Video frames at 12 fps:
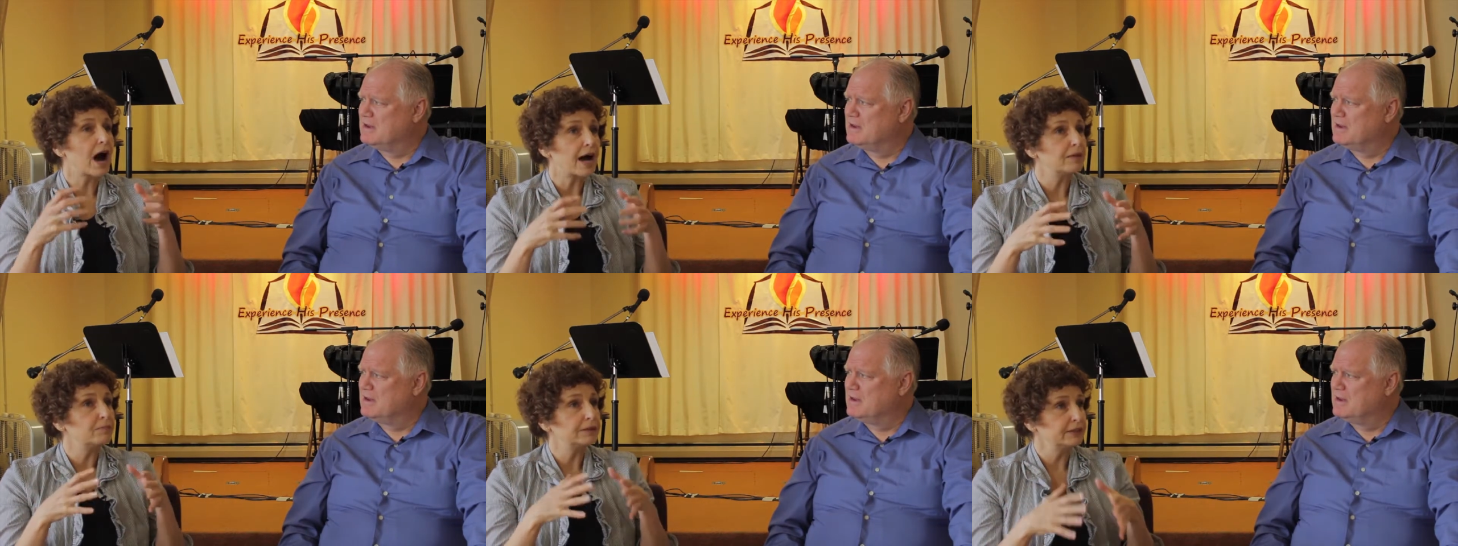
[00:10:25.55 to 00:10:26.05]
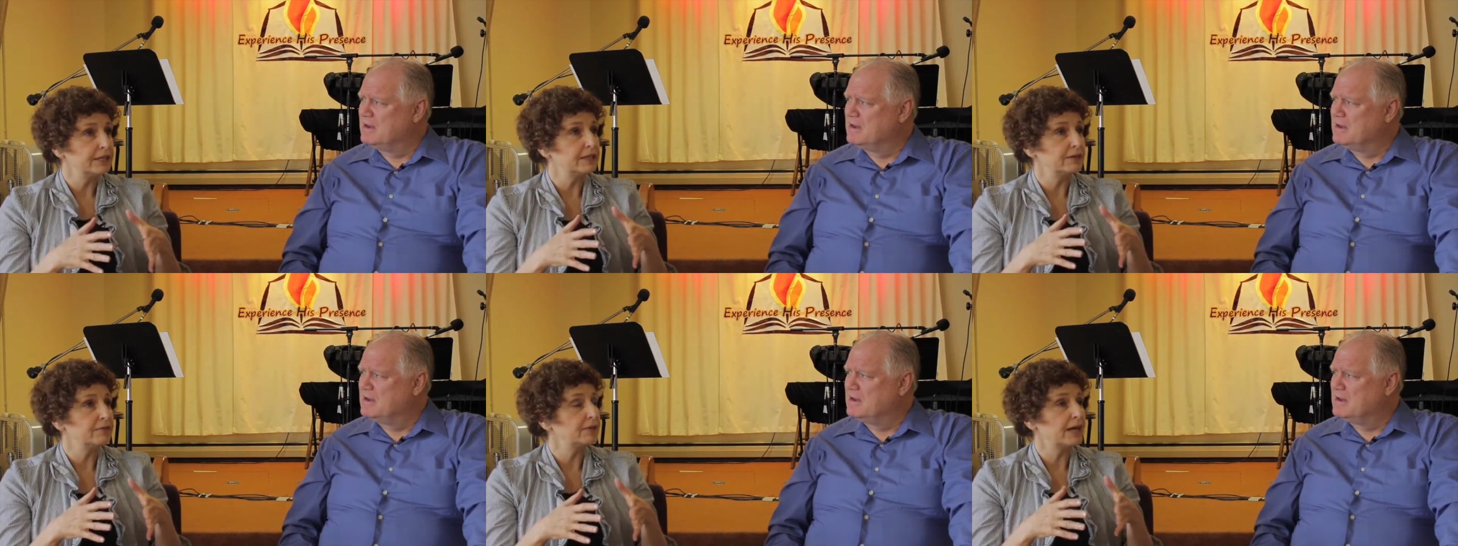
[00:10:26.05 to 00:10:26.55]
Speaker 1: I
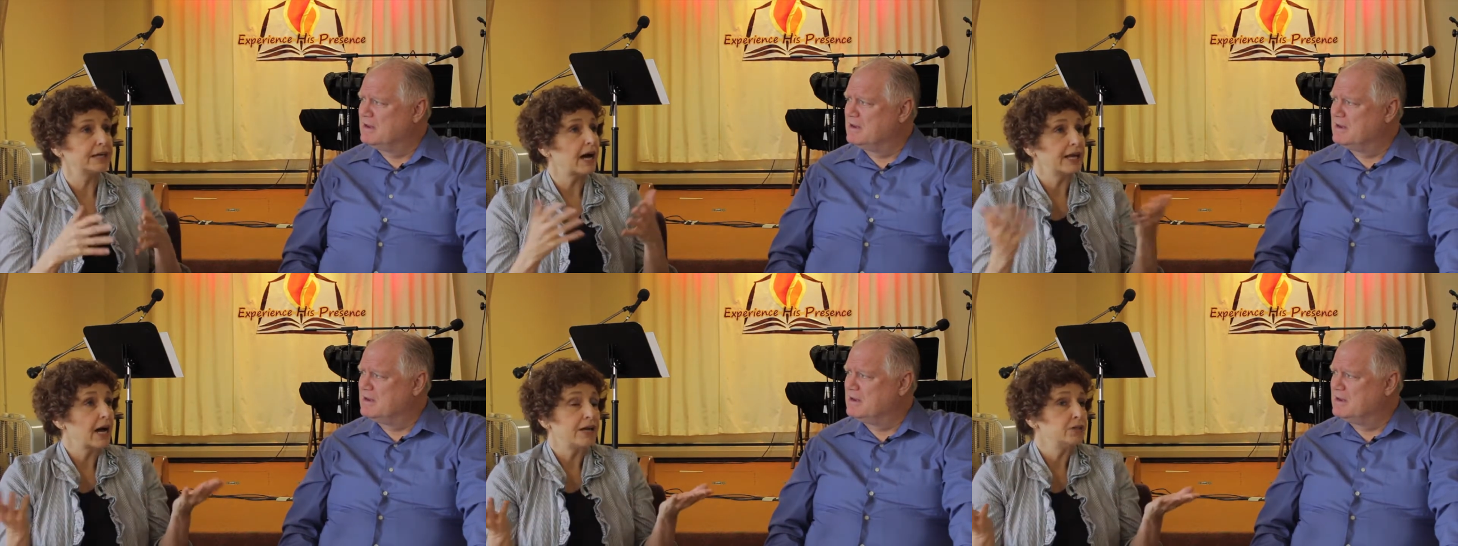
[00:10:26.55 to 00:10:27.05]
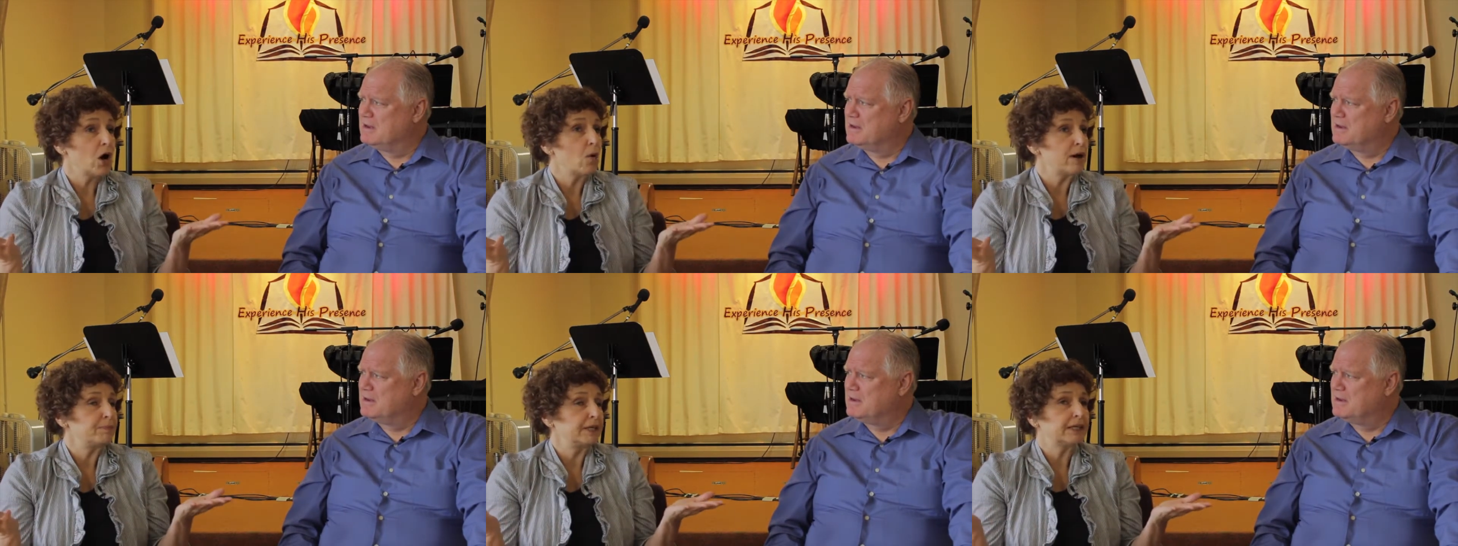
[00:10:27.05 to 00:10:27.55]
believe, and I, I
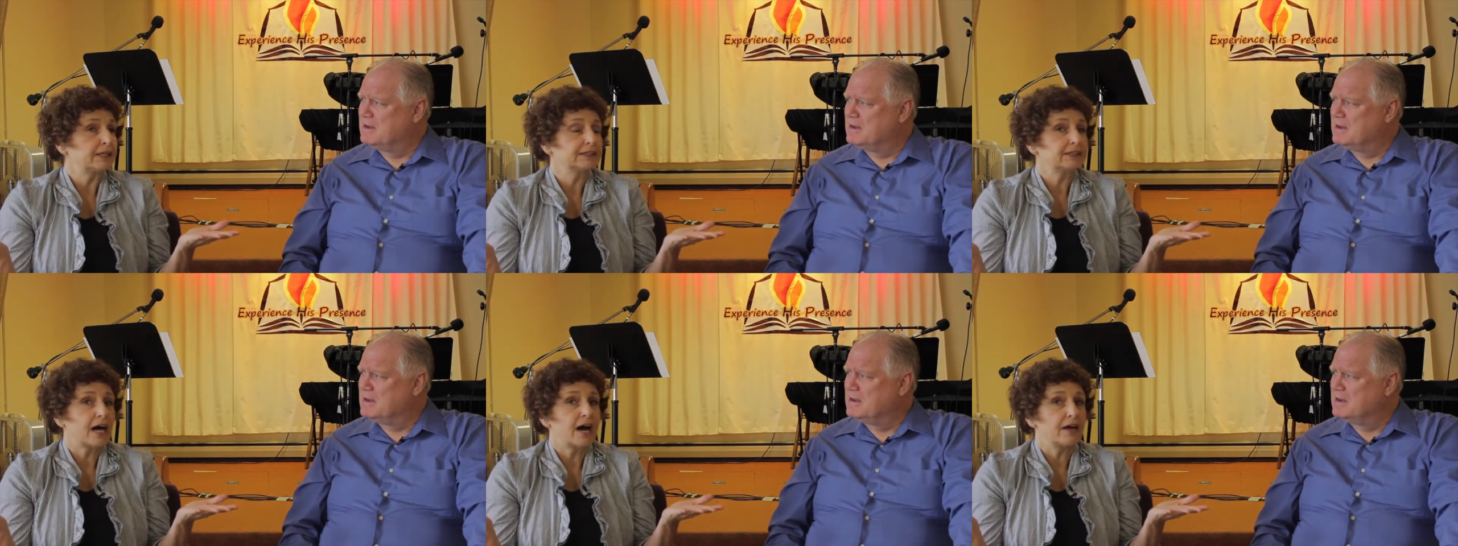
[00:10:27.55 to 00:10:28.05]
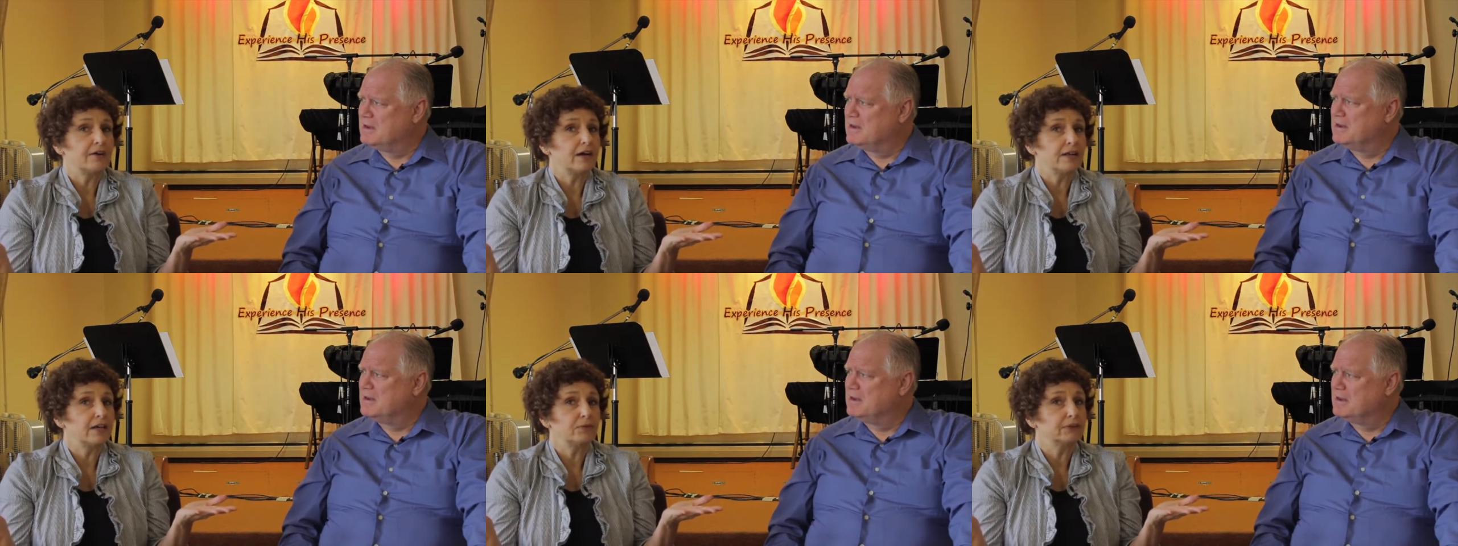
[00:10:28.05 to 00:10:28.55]
know it because I
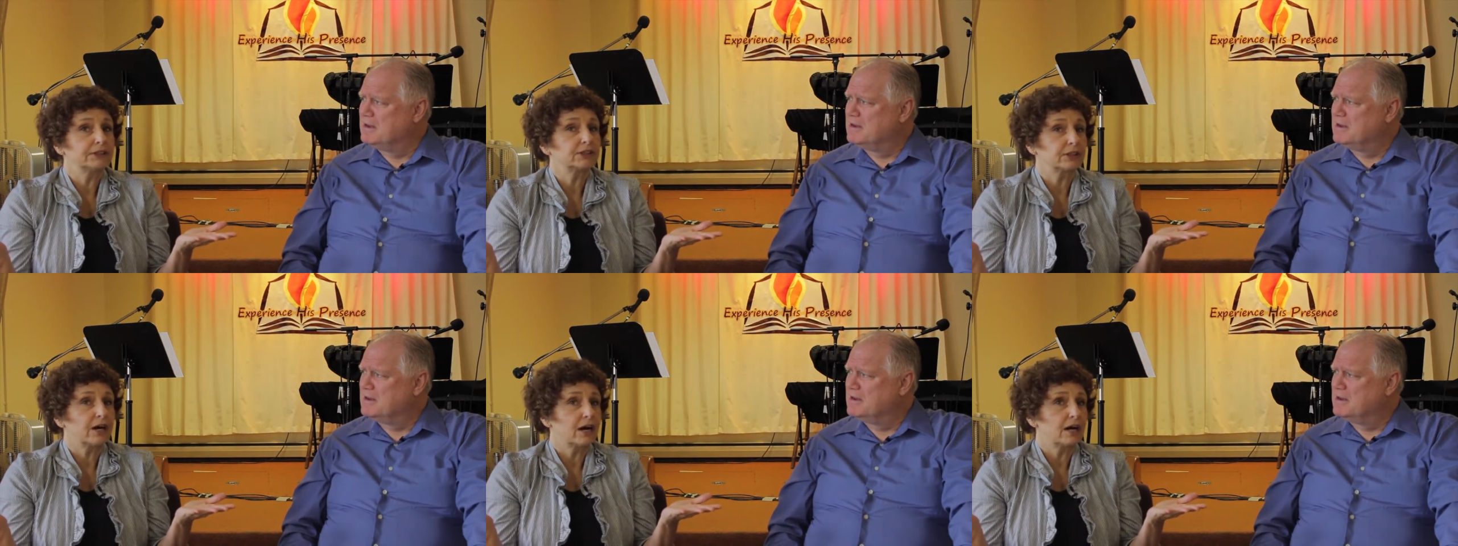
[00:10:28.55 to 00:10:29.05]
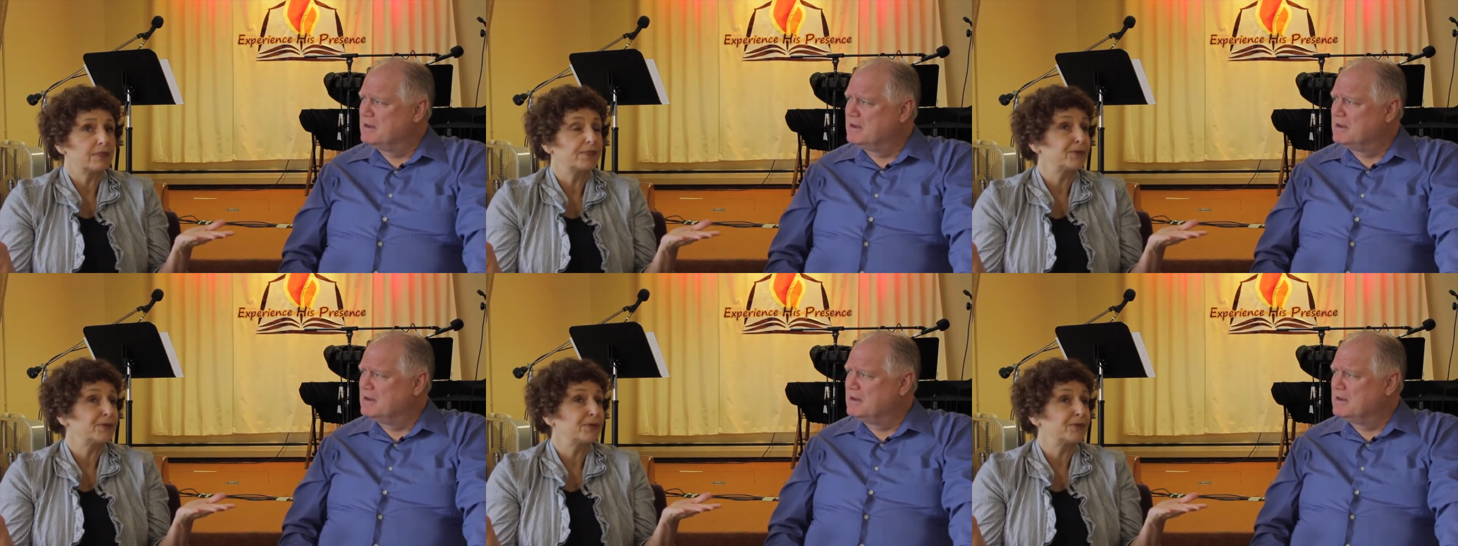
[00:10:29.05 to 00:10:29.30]
uh, it was uh,